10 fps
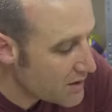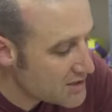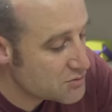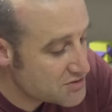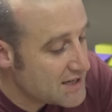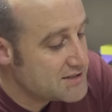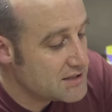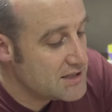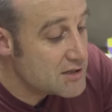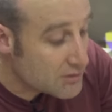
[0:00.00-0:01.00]
the rationals
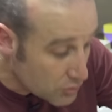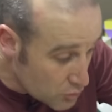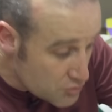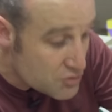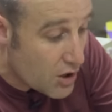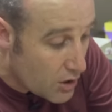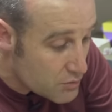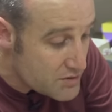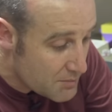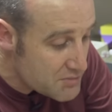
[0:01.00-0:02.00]
technically include the
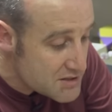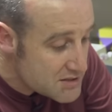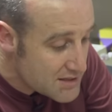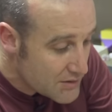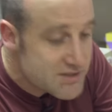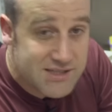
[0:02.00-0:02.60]
whole numbers, they're a